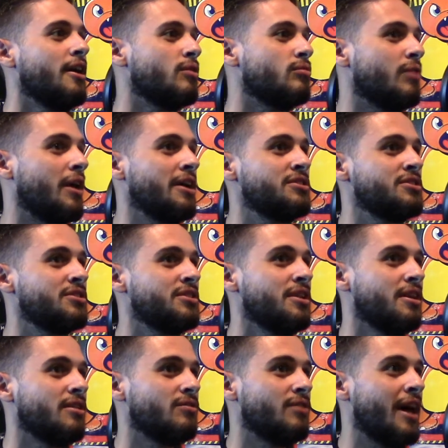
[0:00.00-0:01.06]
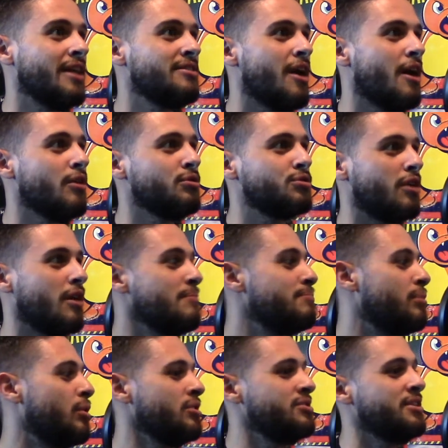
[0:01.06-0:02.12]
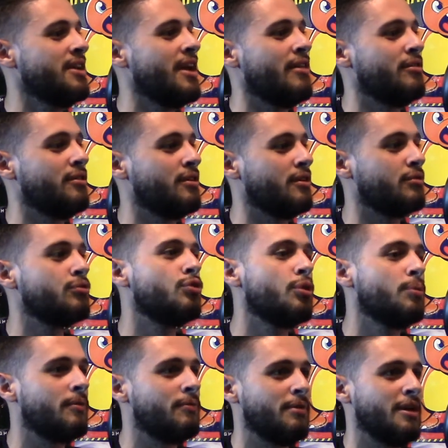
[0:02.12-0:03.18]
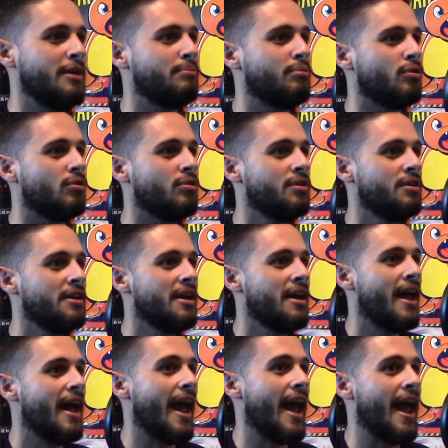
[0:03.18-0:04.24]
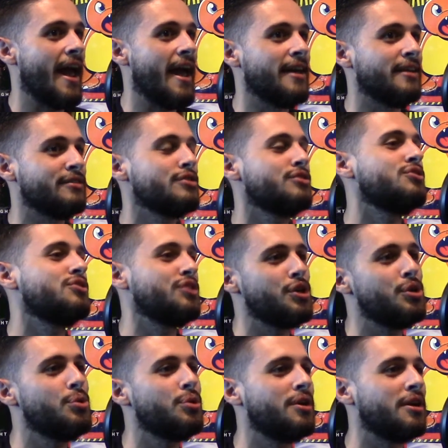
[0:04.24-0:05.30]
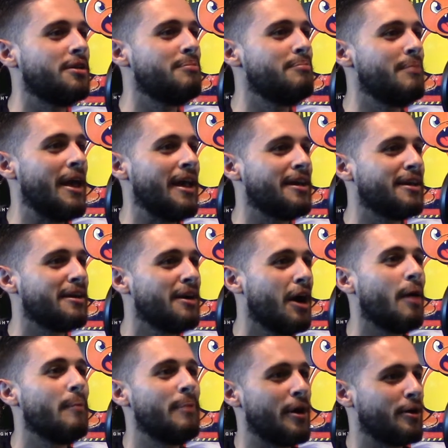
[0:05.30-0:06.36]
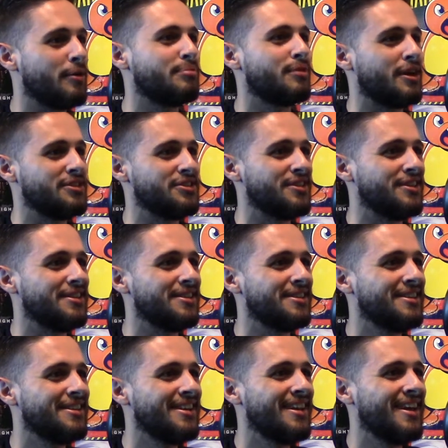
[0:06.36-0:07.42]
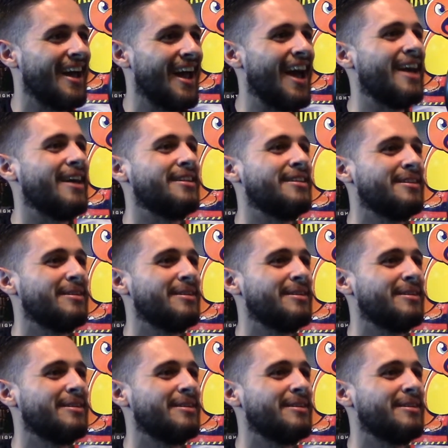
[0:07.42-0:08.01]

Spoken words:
let's let Donald Trump put together a group of people and see who could make a better president and